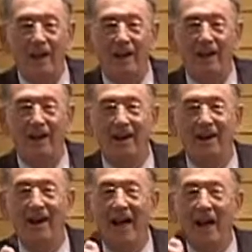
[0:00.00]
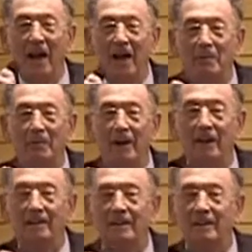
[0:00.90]
Uh,
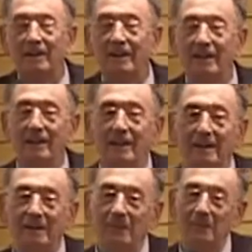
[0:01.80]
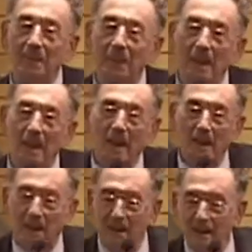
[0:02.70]
but uh, um,
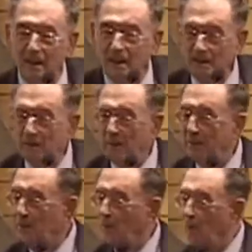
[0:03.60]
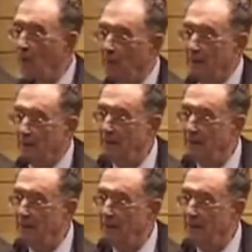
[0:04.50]
it's a bit warm in